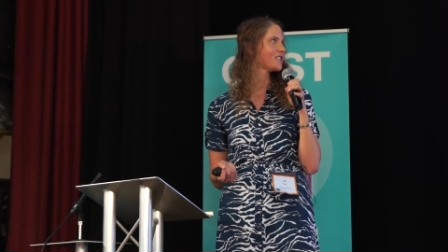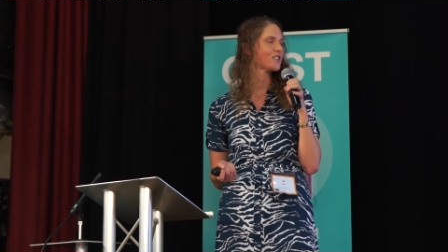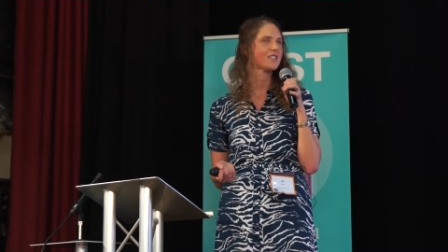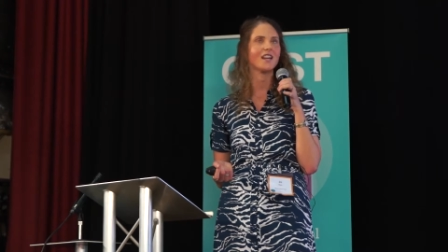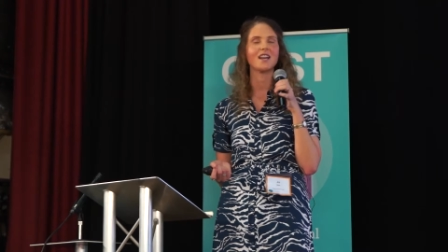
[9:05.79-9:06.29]

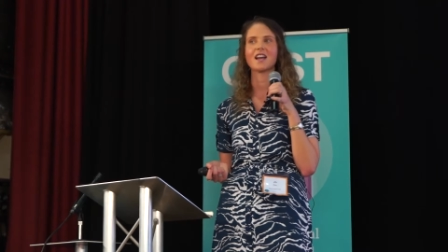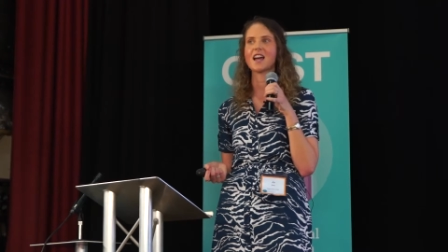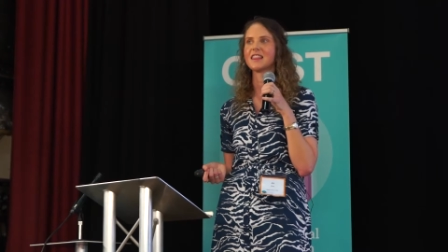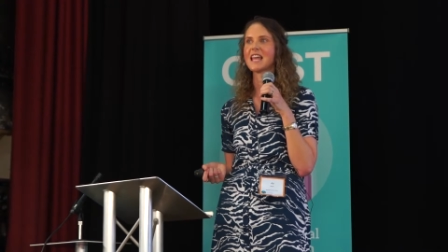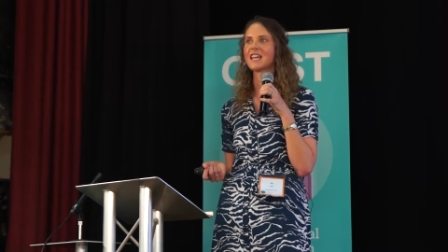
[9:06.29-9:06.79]
There's a
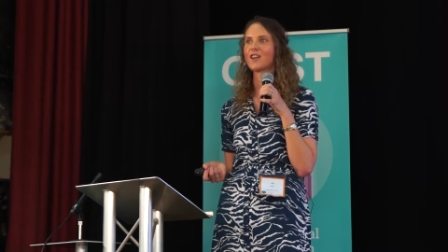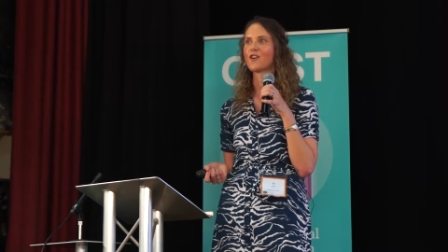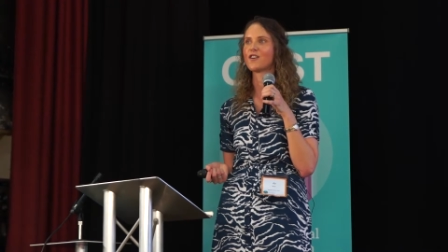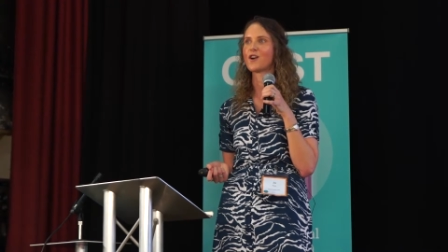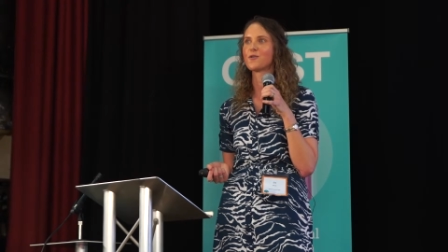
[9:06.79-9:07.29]
link
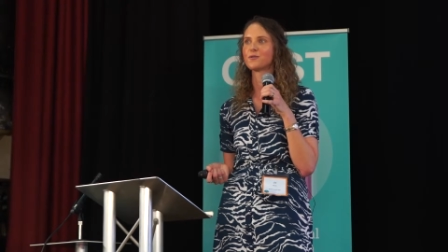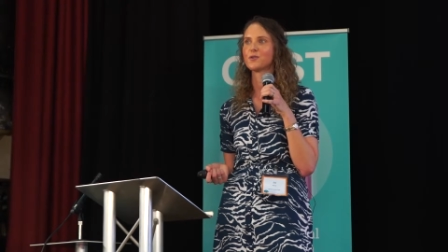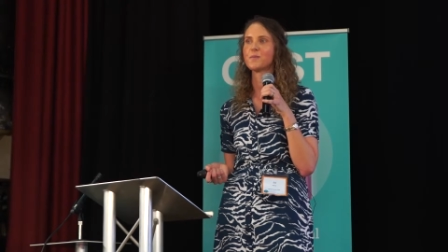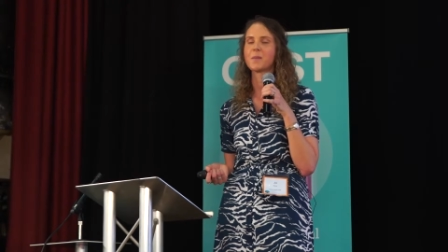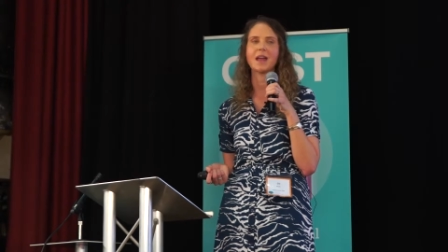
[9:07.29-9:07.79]
on our old
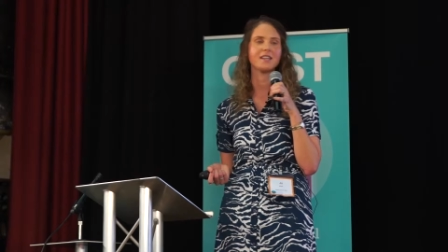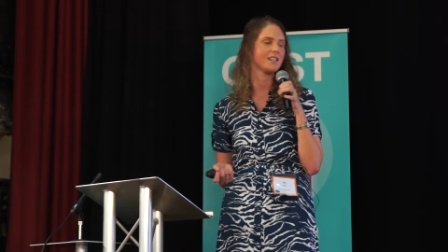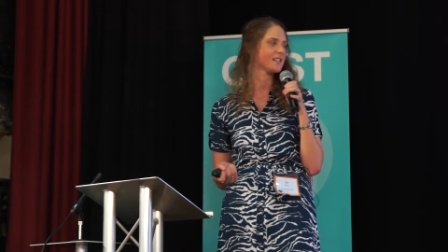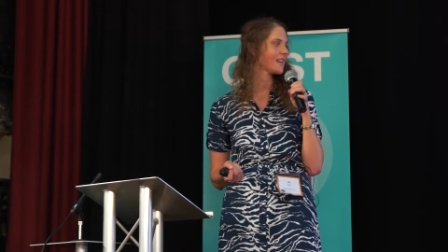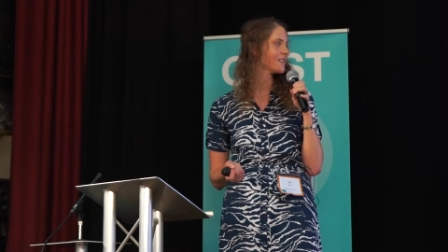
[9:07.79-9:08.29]
homepage
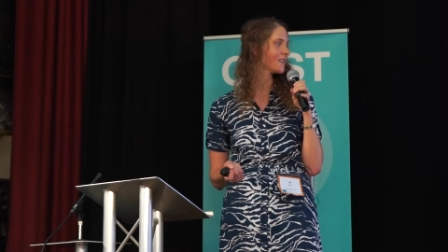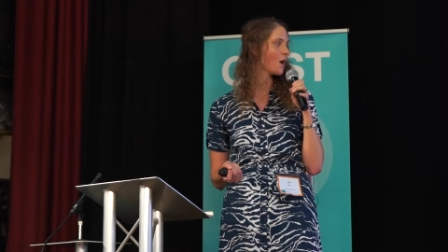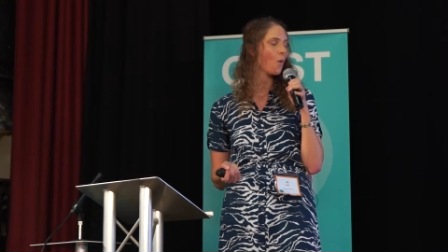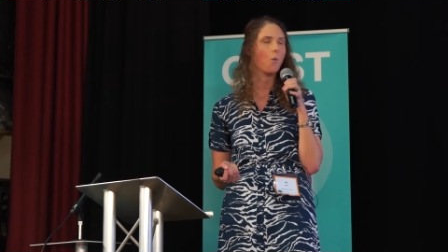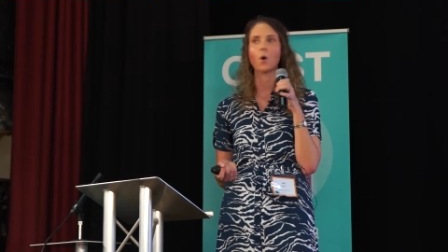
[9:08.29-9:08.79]
that says
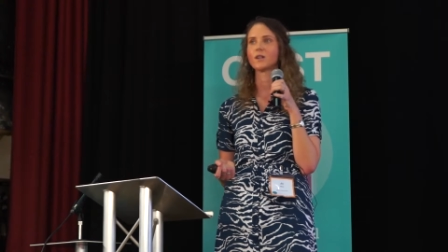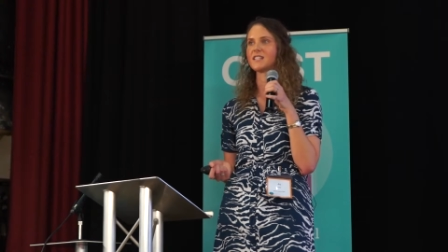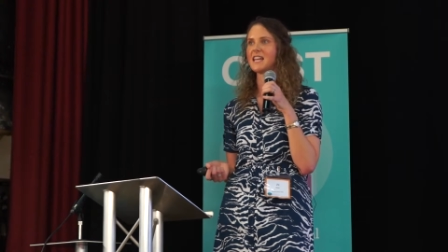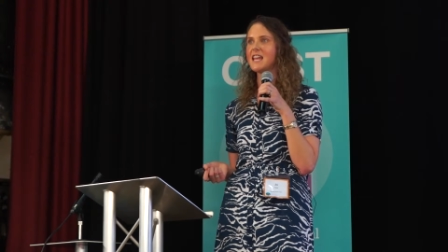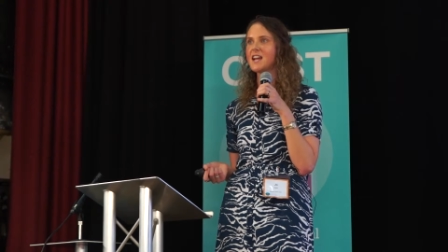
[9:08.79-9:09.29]
what's
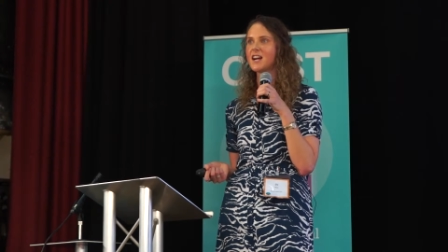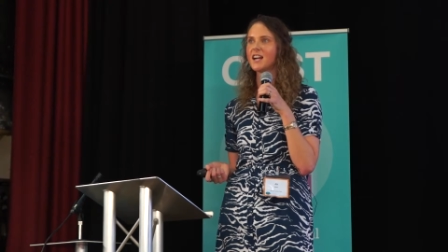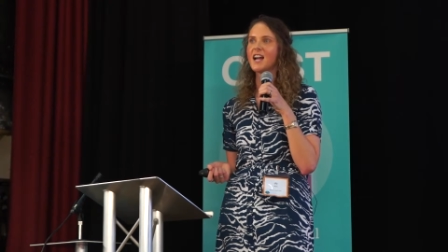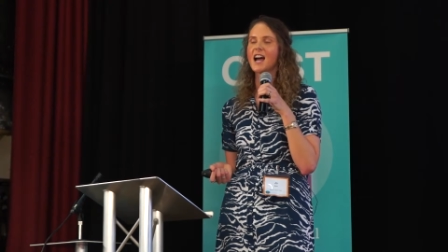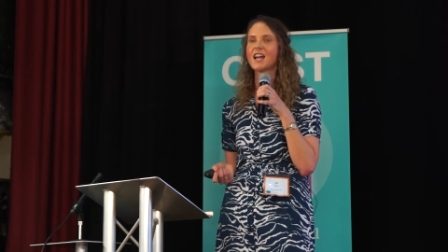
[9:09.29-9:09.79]
here,
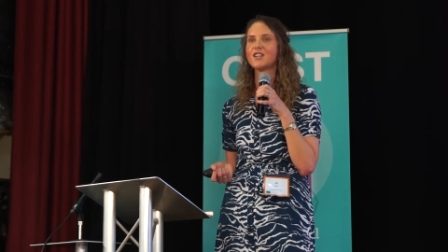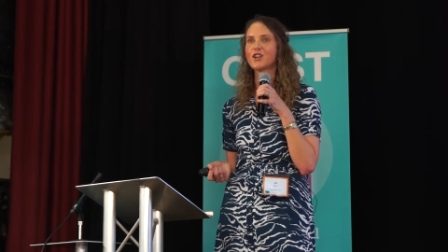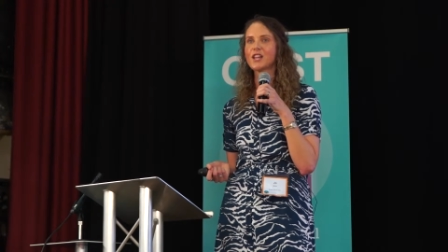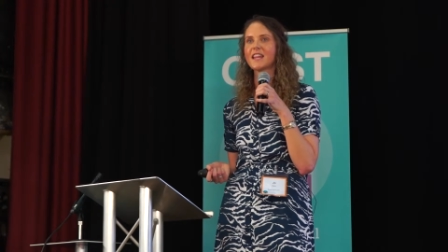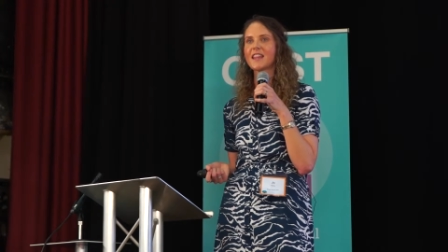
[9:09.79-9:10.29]
and you
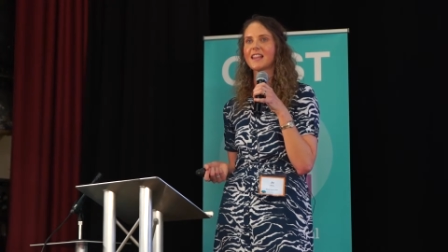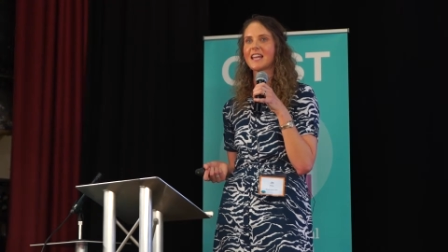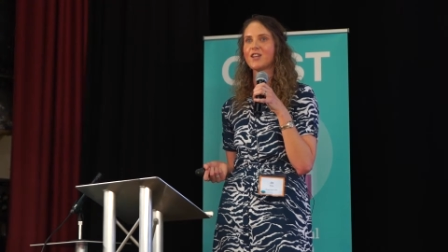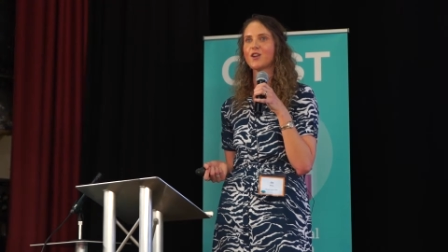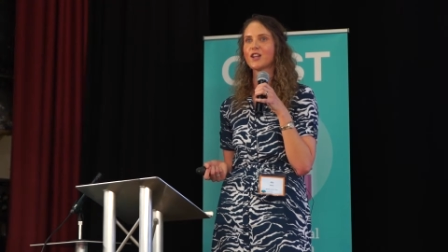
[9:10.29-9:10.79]
click that
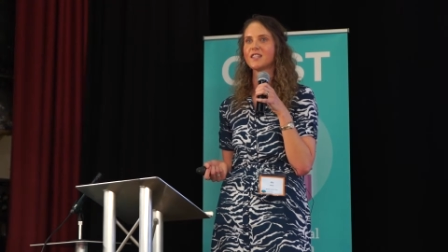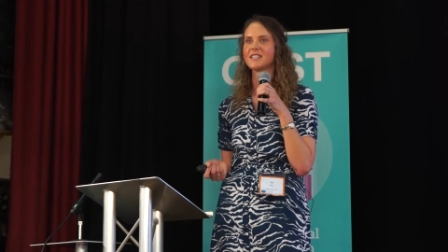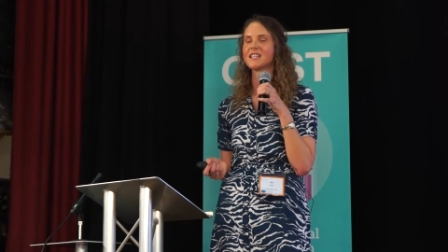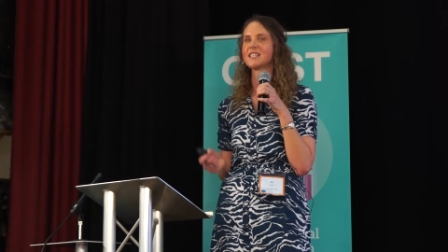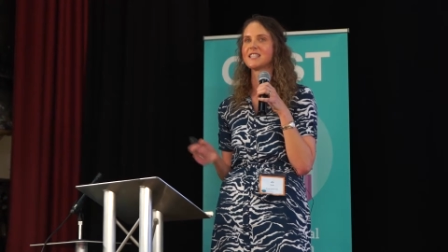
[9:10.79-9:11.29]
link, you can
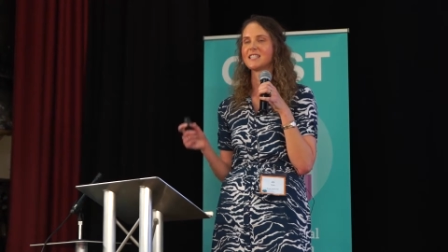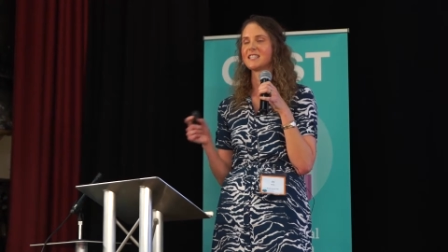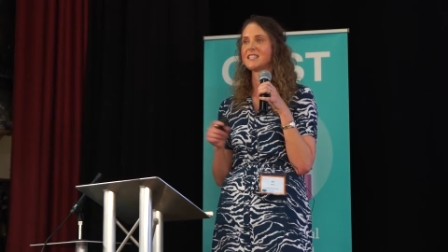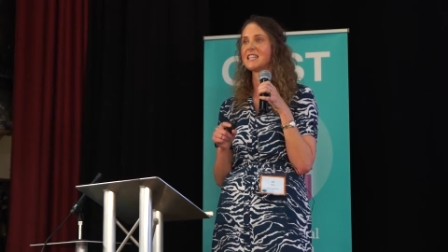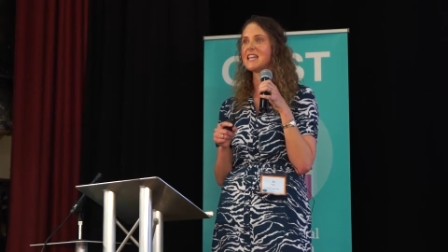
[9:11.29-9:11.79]
still
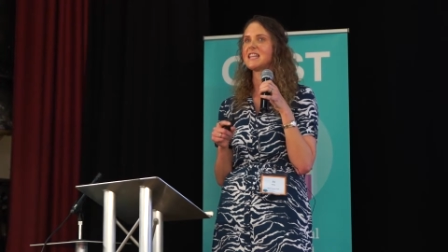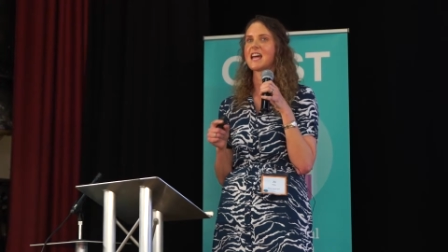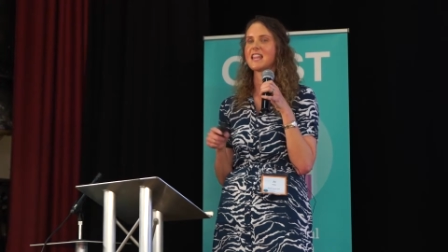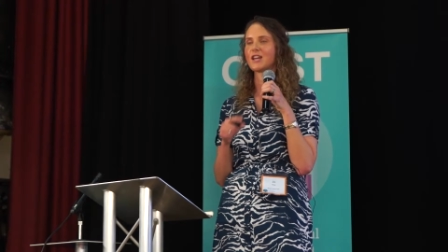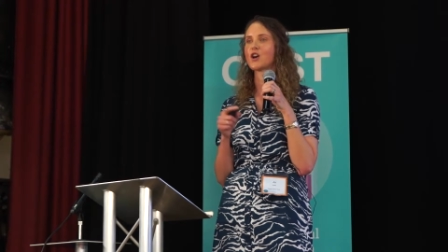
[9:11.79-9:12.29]
see
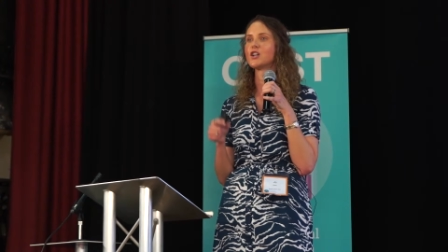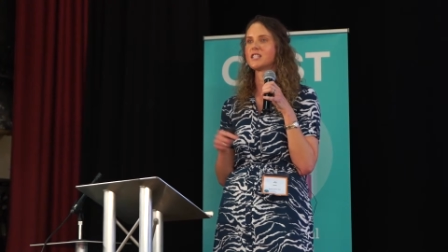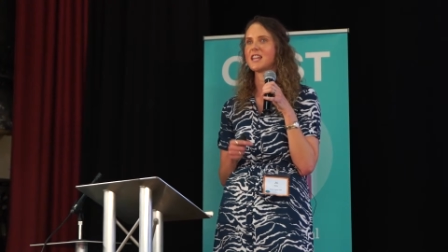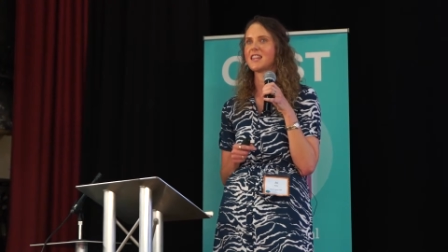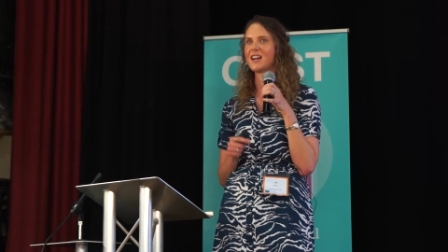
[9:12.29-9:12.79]
that the
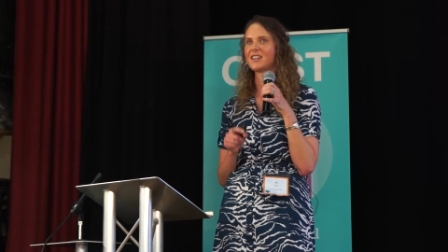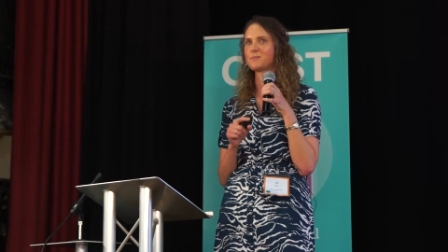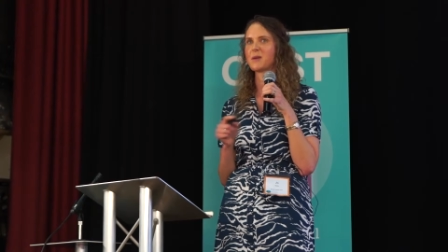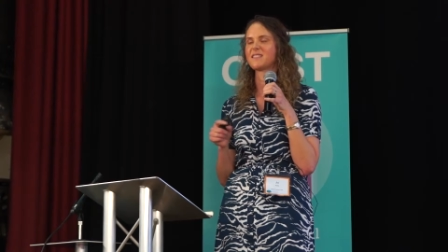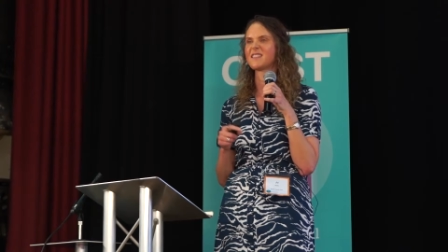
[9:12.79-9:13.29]
content there is
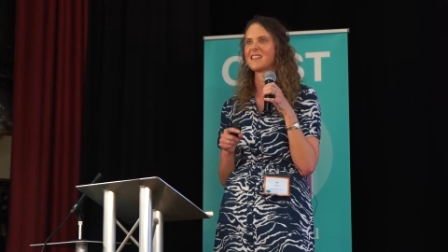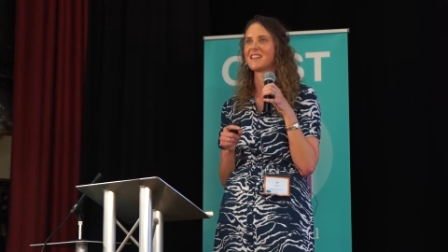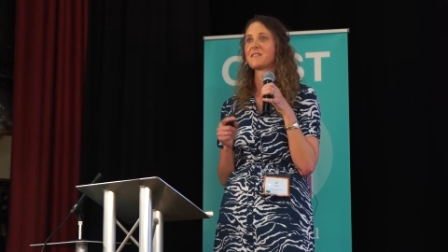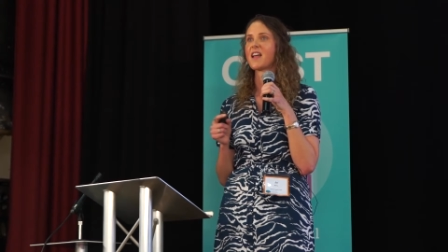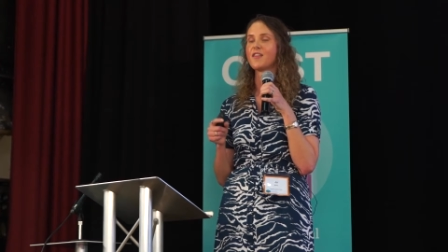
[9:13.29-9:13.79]
basically
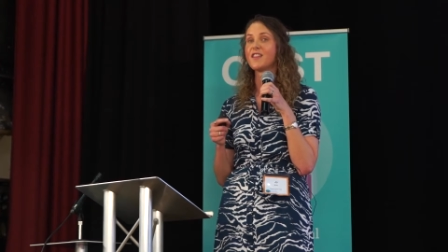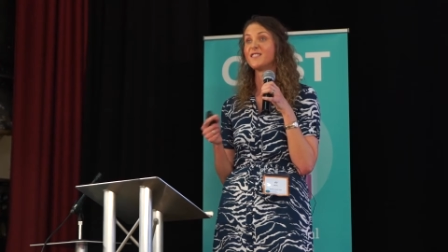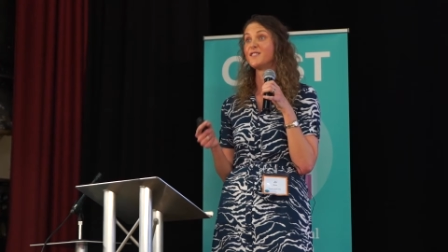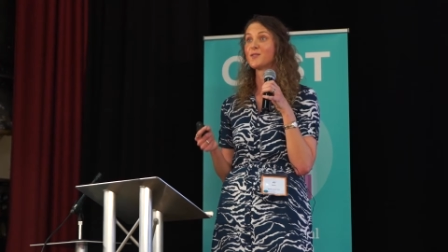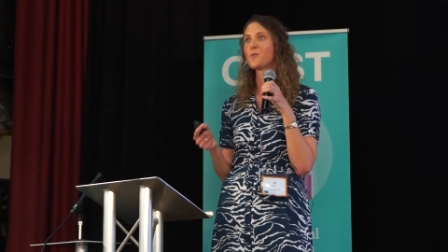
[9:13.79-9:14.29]
that
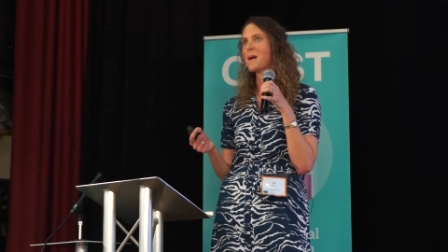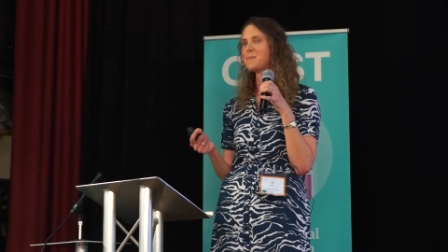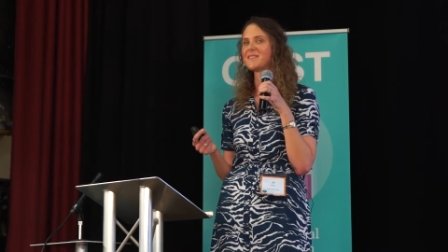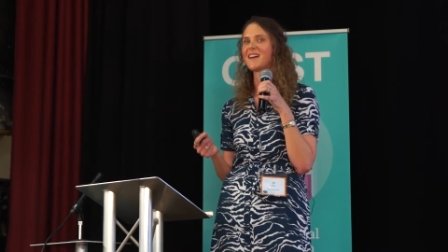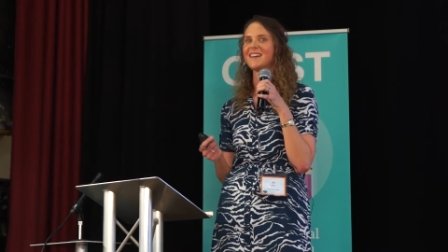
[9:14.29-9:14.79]
this is a
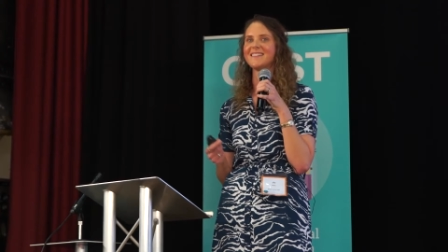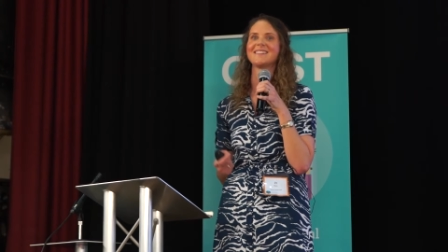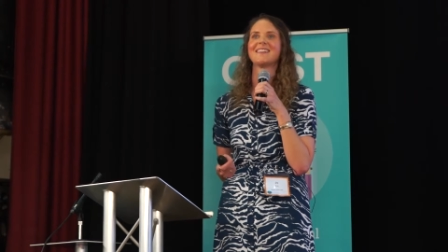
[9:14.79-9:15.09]
website.